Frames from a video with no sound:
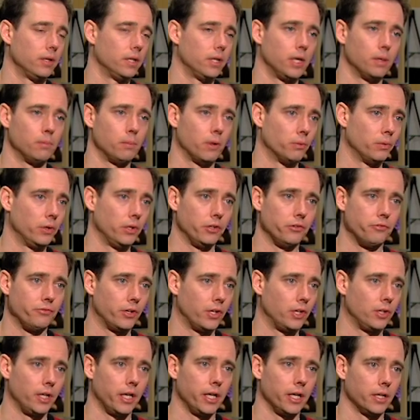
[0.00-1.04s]
I really
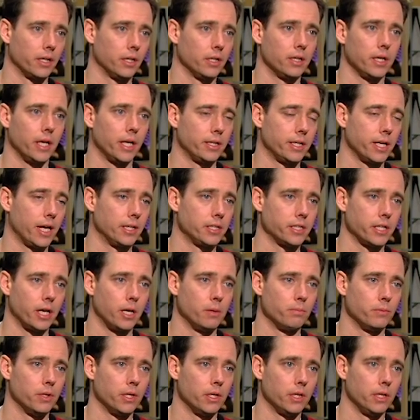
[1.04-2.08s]
felt like at that
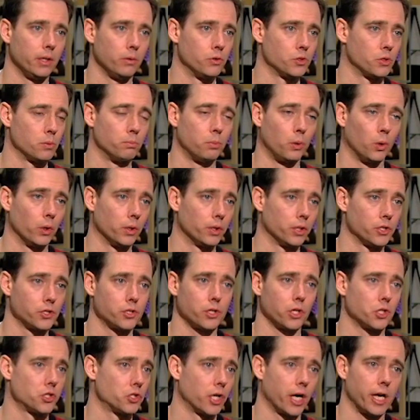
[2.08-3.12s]
time that it was important to
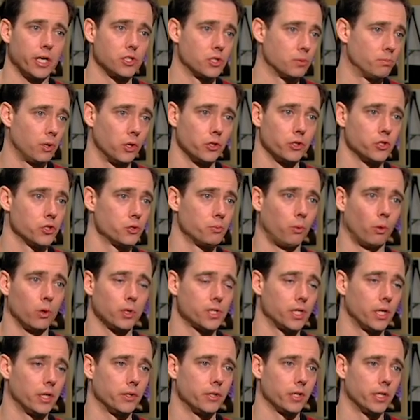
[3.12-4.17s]
start trying some other
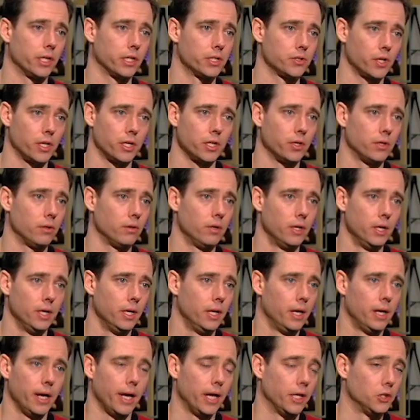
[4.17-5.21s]
sports out there because I
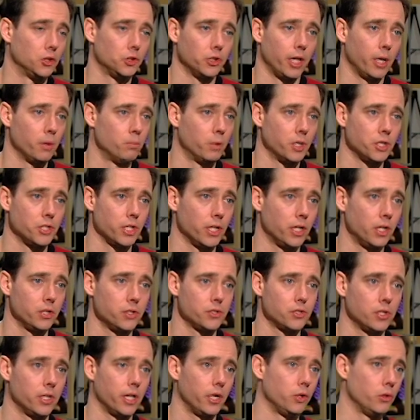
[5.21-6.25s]
hadn't tried much
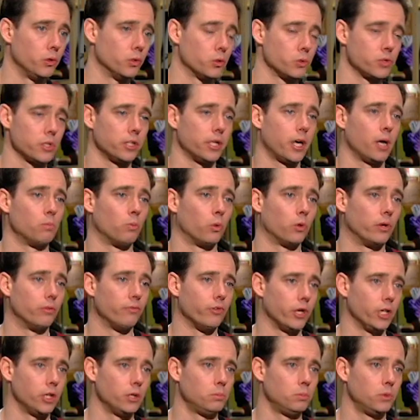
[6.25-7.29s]
else, and I knew there was a lot more
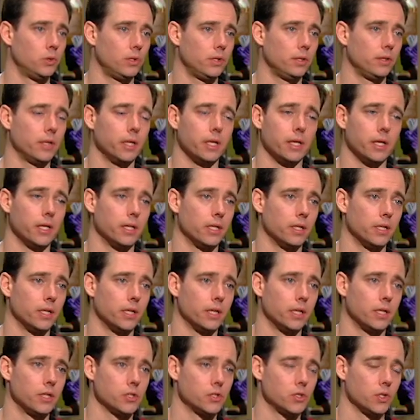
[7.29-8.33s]
available. And
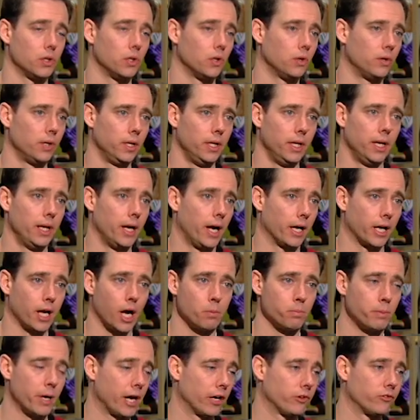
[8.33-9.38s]
so I
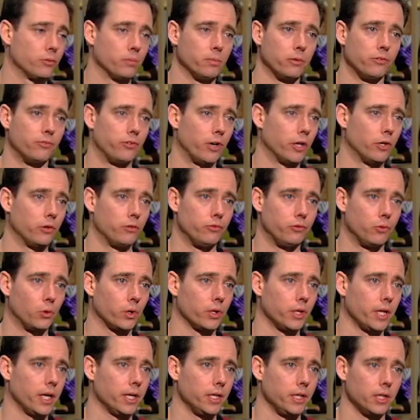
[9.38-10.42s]
got back from the Final Four
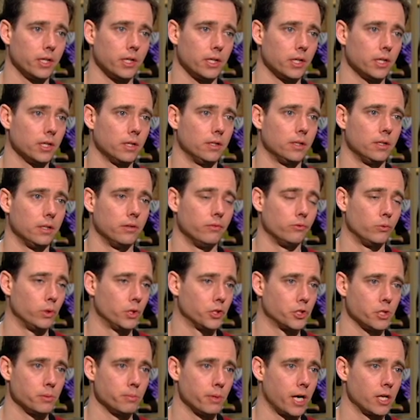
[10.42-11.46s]
that year of
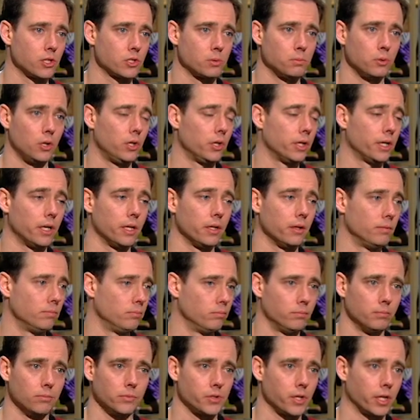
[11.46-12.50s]
wheelchair basketball, and I
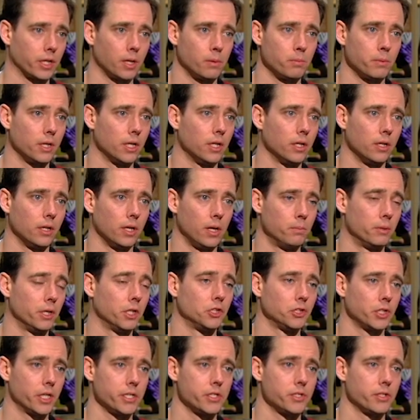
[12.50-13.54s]
was like, I'm gonna
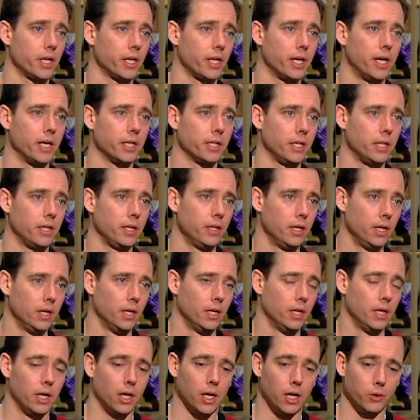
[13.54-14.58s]
try sled hockey.
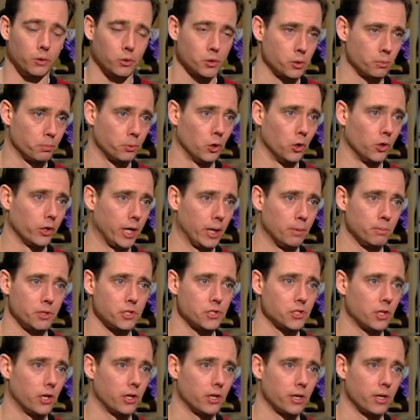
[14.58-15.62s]
There was a program that
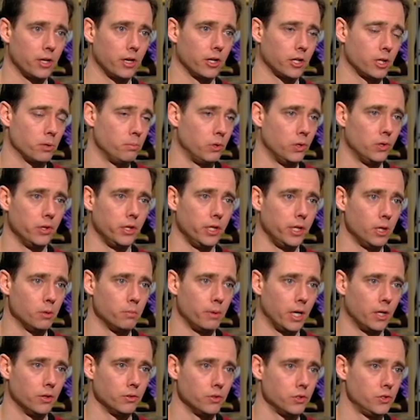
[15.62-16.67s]
started in our community
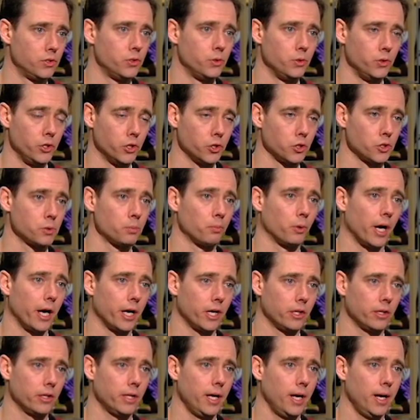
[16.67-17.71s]
about 2 years
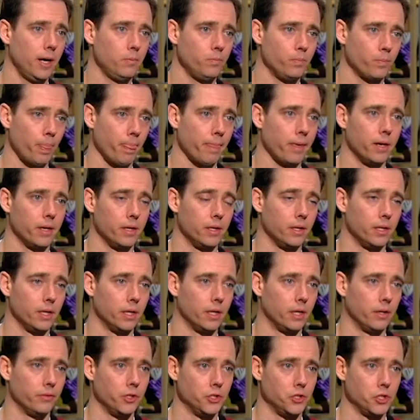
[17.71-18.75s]
prior to that, and
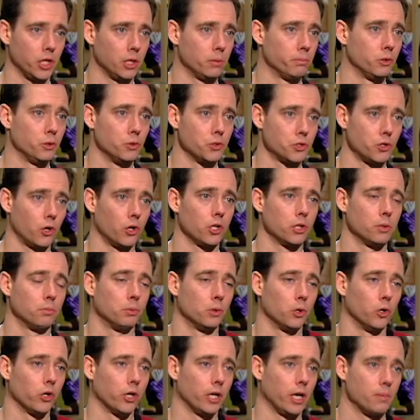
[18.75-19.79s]
the gentleman who started the
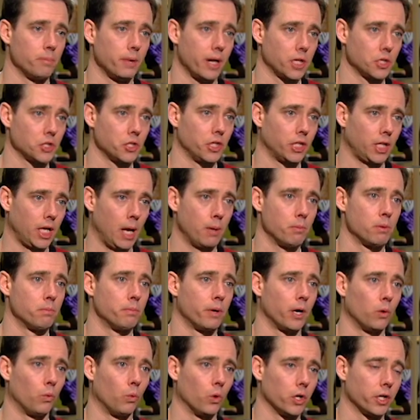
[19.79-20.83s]
program actually came to
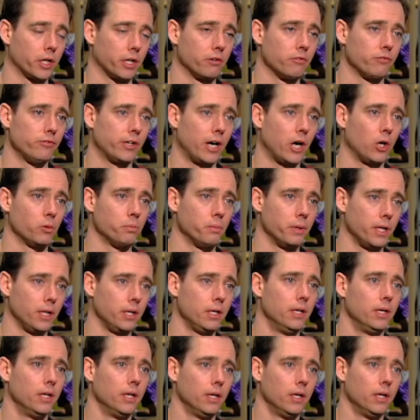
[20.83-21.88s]
my work and found me,
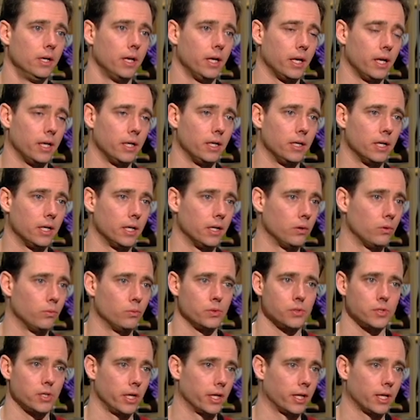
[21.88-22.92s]
and it
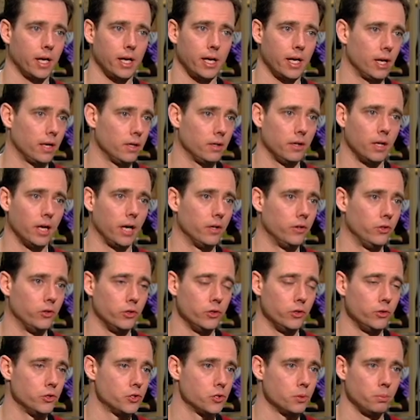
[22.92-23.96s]
was like, I knew
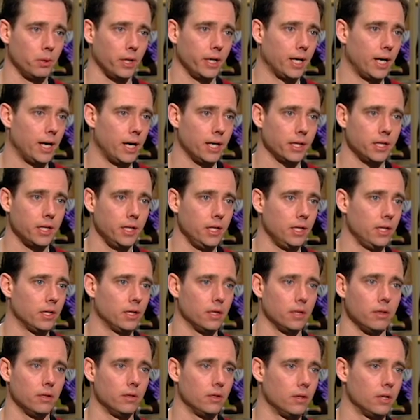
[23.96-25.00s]
you used to play hockey,
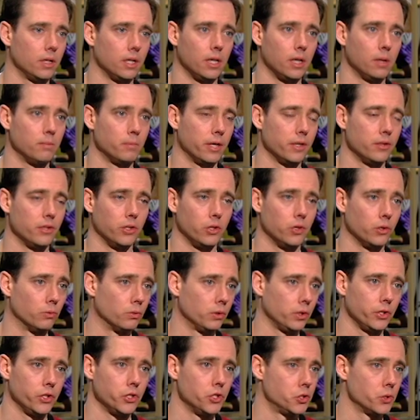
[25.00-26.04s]
and I think you'd
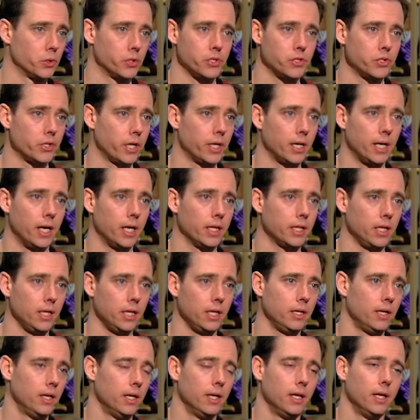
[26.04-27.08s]
really enjoy sled
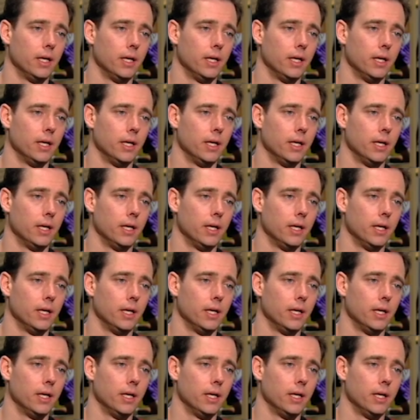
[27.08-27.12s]
hockey.